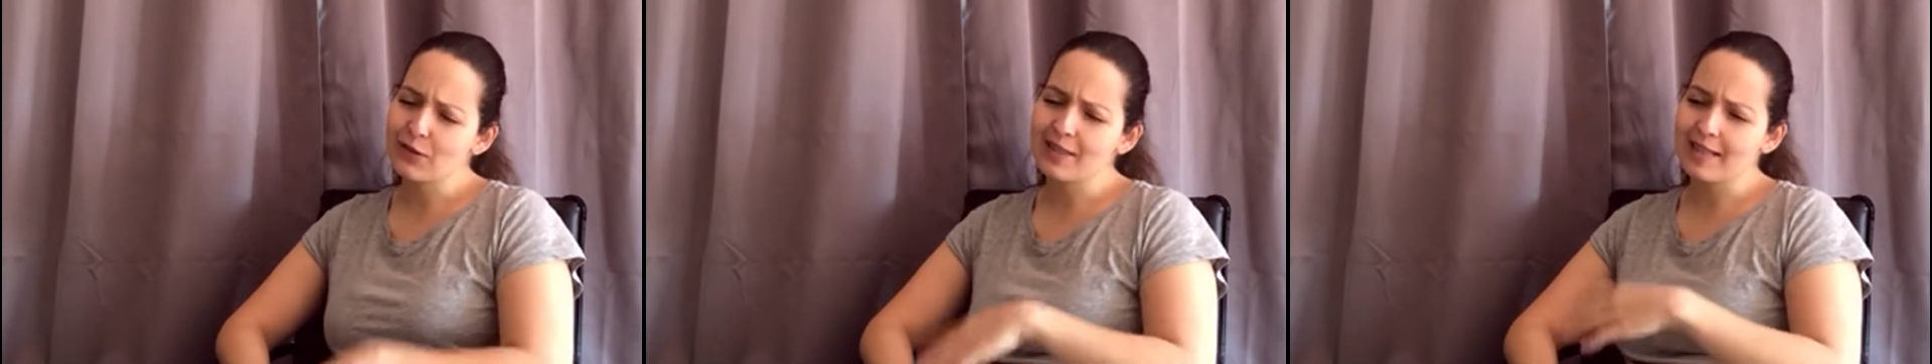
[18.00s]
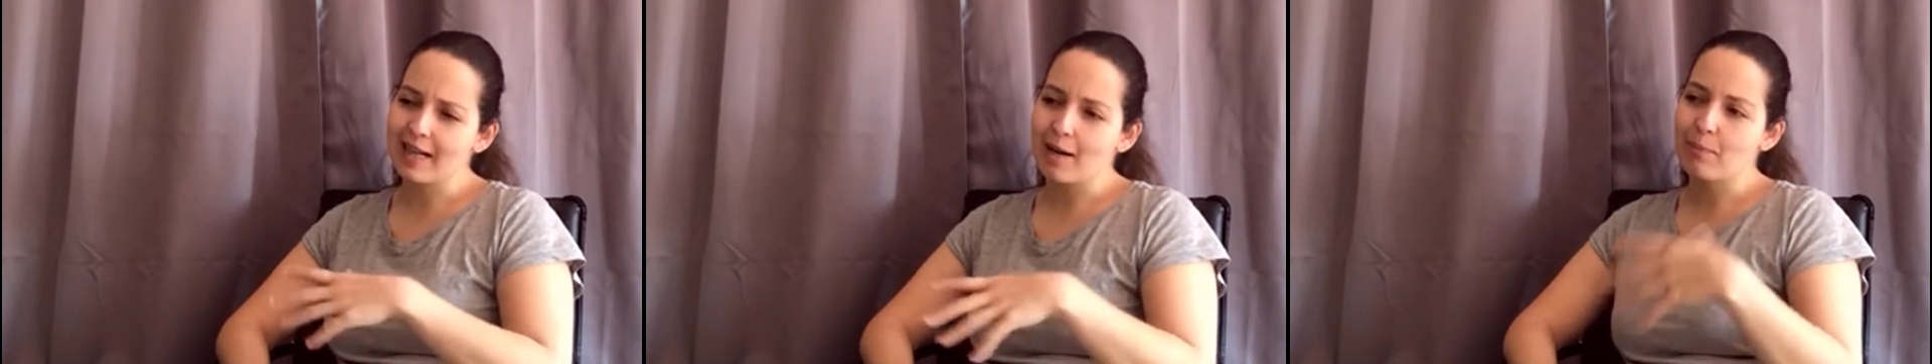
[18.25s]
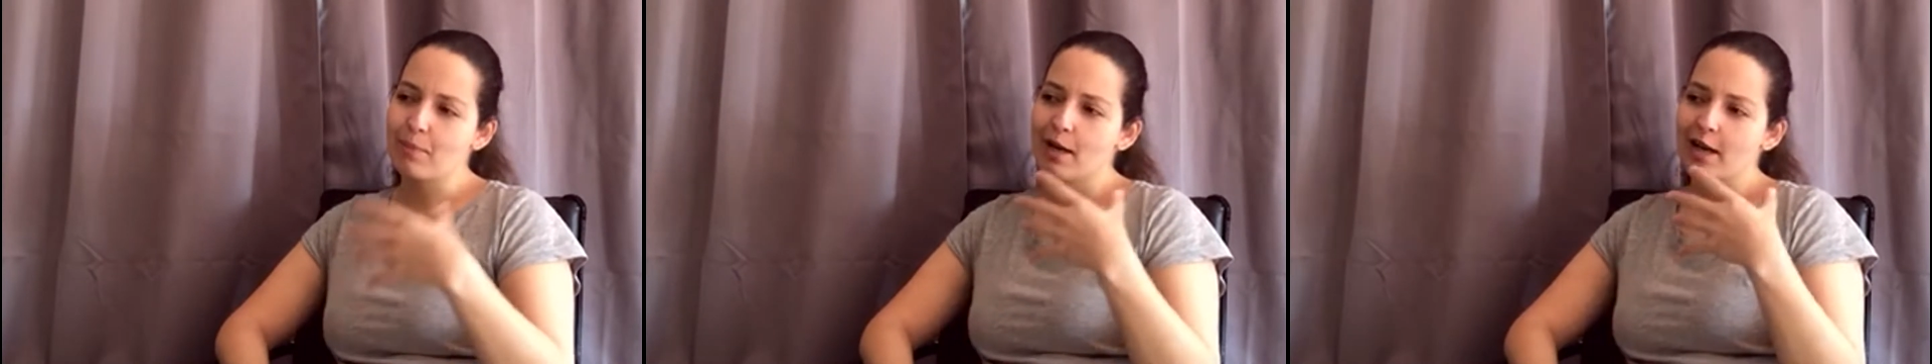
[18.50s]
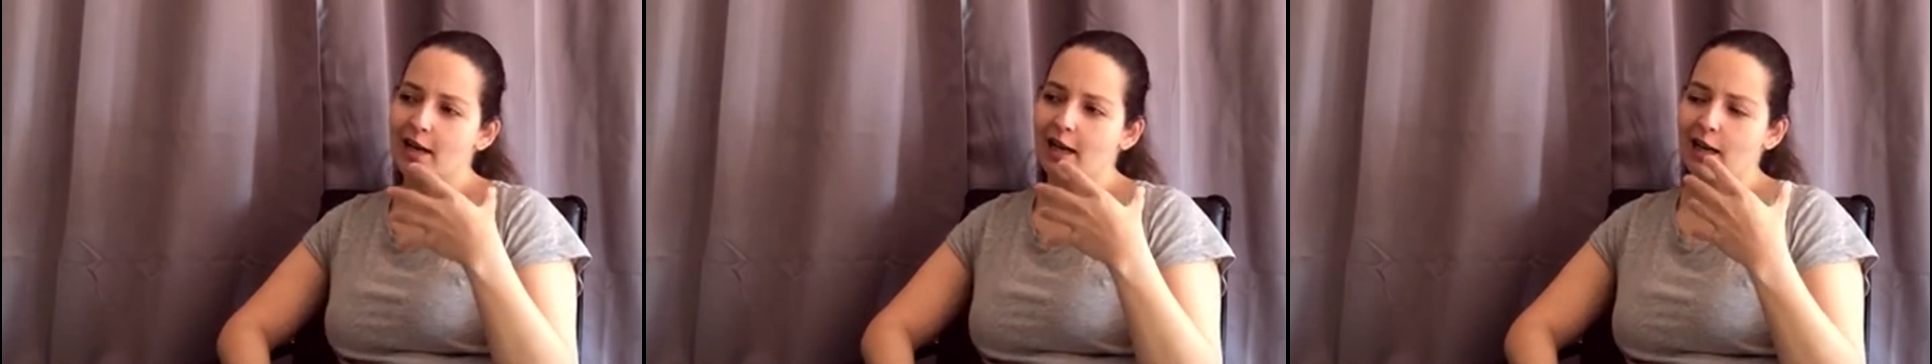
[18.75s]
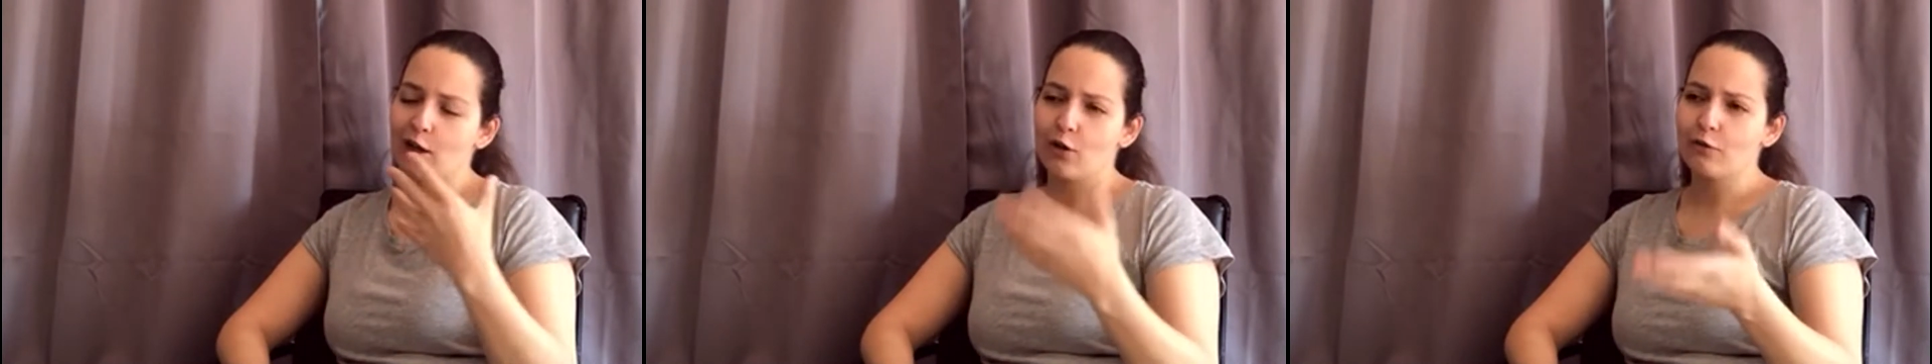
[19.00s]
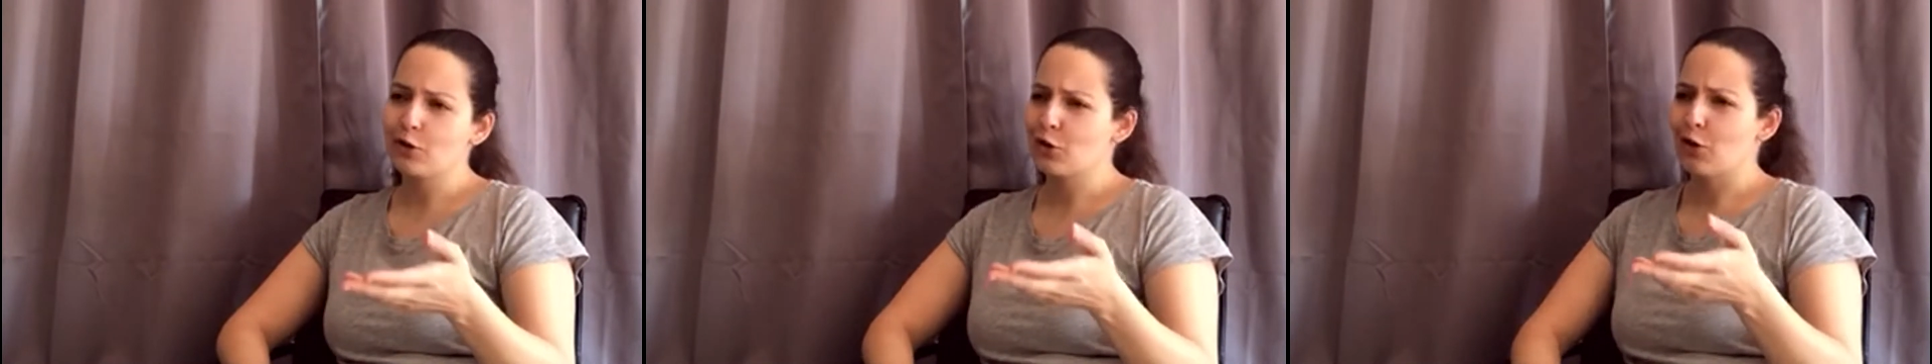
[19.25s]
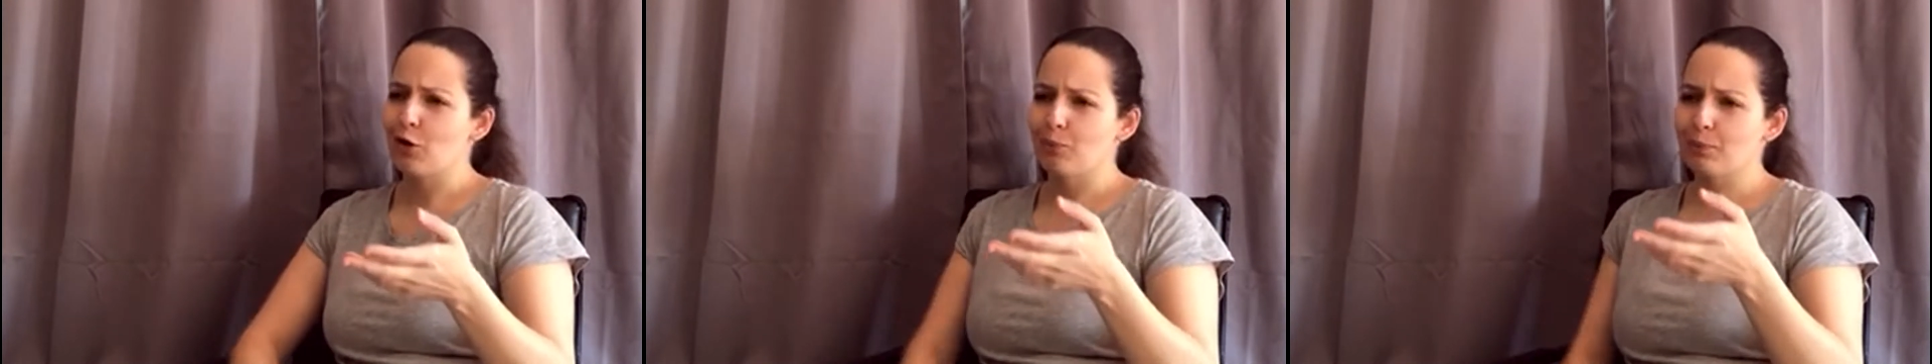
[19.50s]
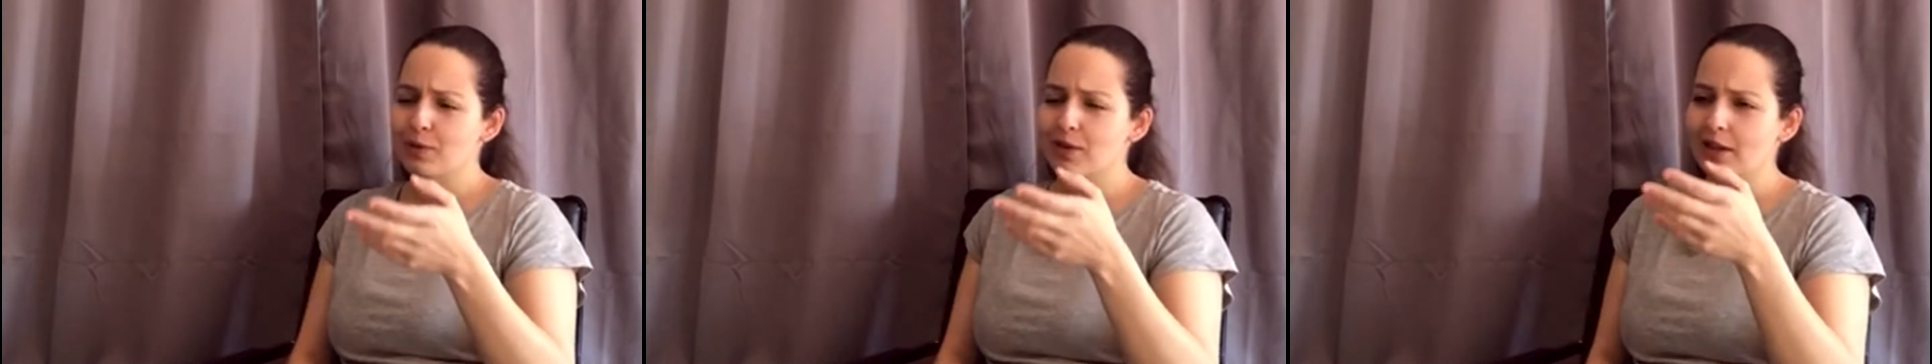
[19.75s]
to set up coffee
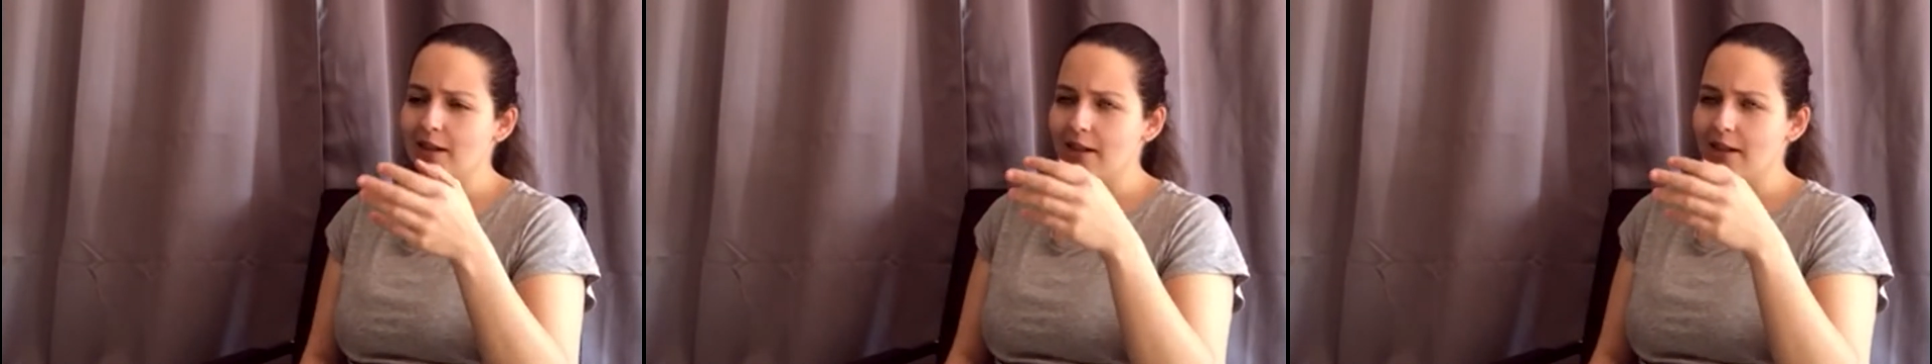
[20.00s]
shops,